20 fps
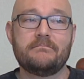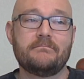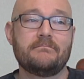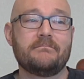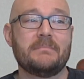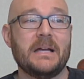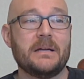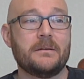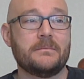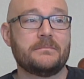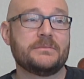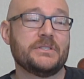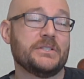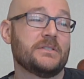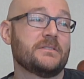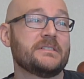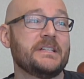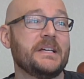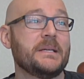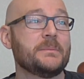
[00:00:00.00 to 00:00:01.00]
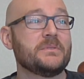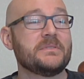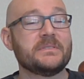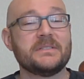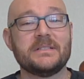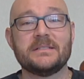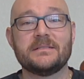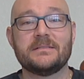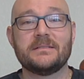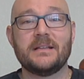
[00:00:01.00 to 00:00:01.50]
My turntable
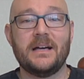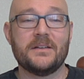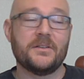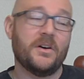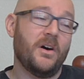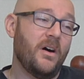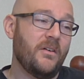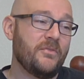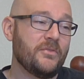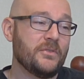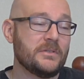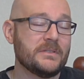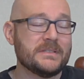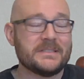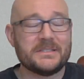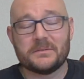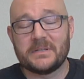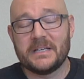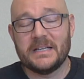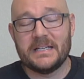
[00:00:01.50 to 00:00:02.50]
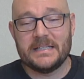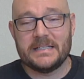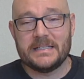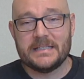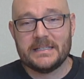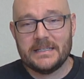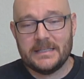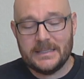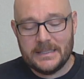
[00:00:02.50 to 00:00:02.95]
is not awful. It's okay.